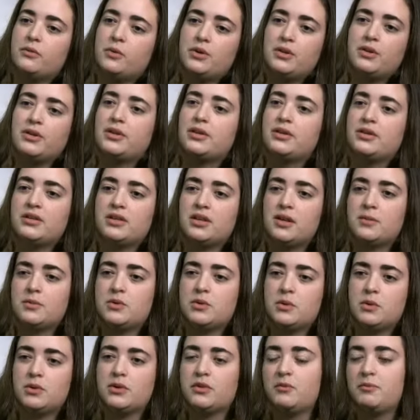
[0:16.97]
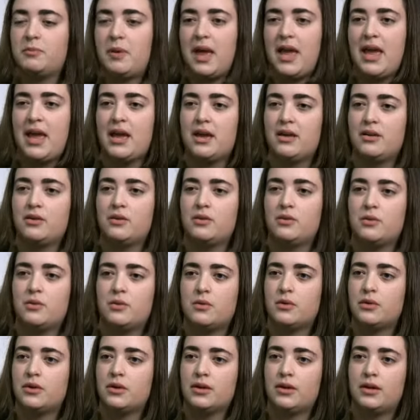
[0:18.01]
with some sort of pan
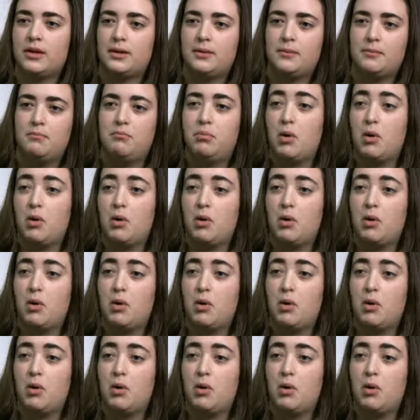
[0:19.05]
or um,